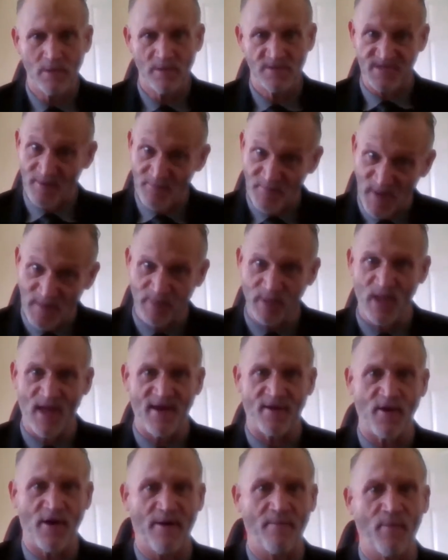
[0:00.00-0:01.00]
Some people
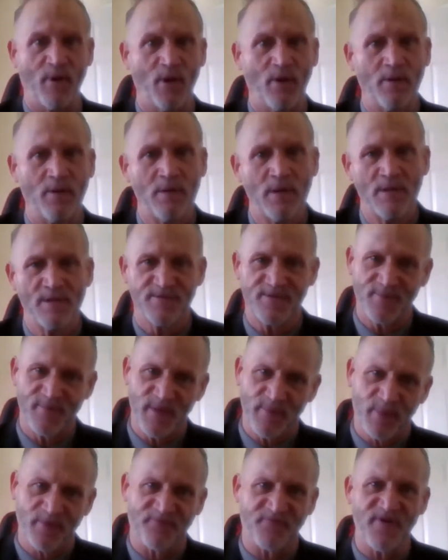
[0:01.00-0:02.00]
like humble. Some
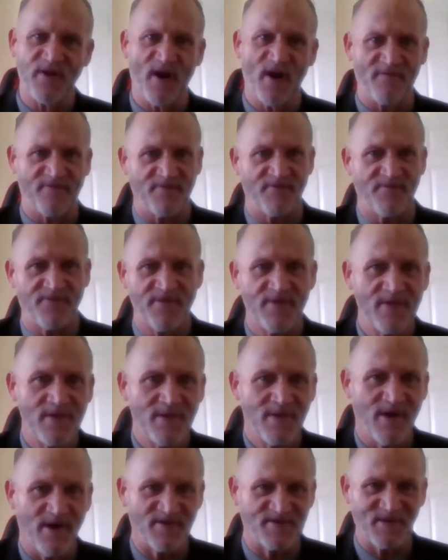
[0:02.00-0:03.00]
people feed off of
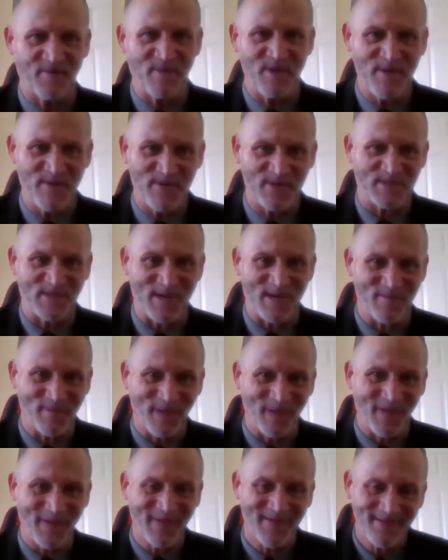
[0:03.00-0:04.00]
somebody that's
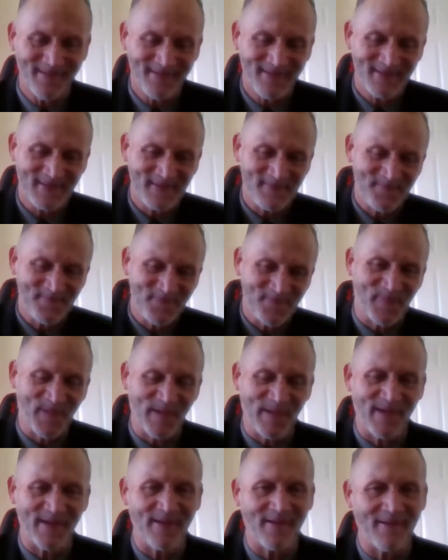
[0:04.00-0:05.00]
humble.
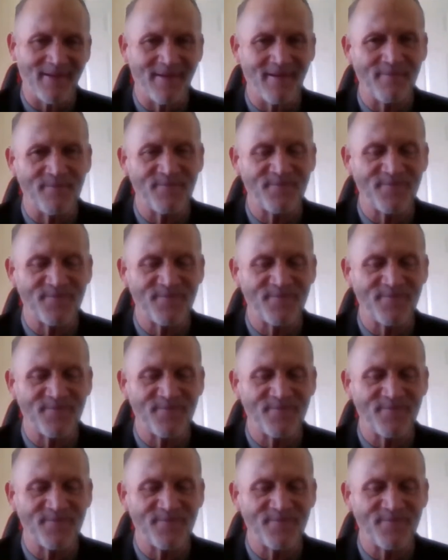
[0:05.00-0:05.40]
But